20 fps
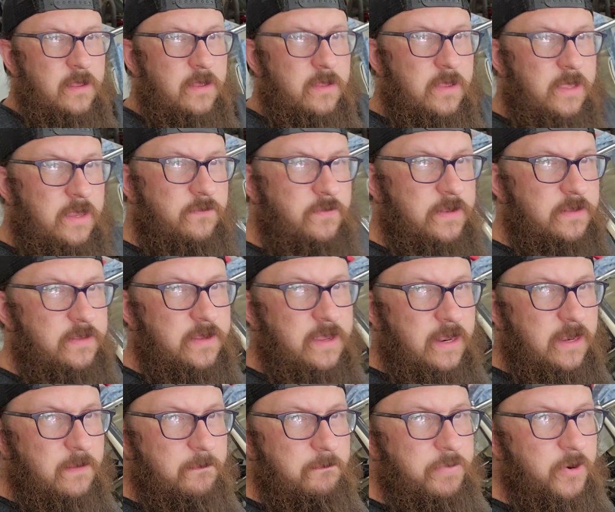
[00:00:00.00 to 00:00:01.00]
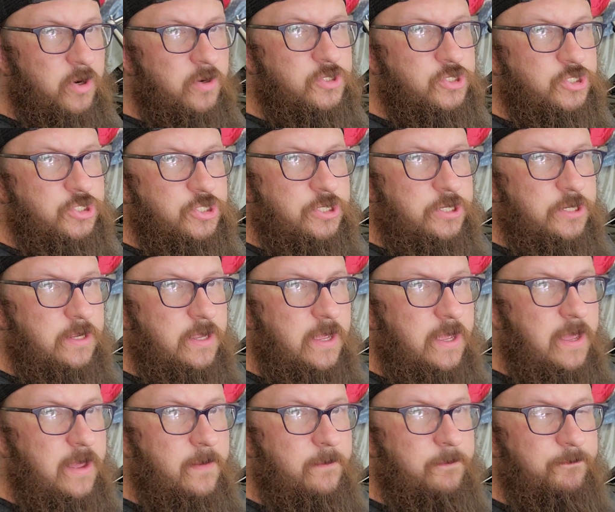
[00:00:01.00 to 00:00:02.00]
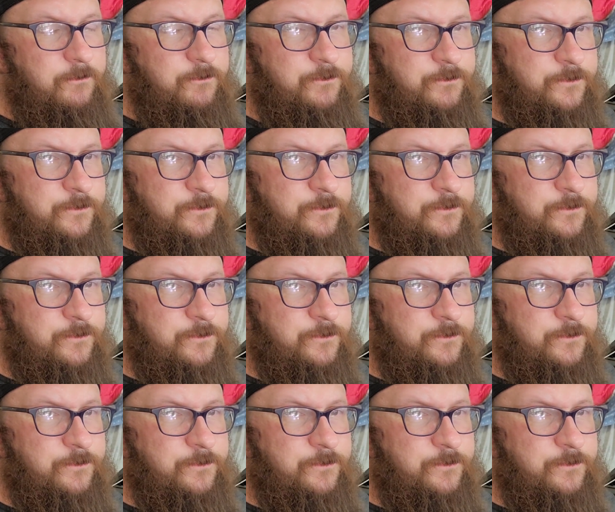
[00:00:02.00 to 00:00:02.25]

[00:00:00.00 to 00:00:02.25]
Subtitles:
leave it the kind of birch or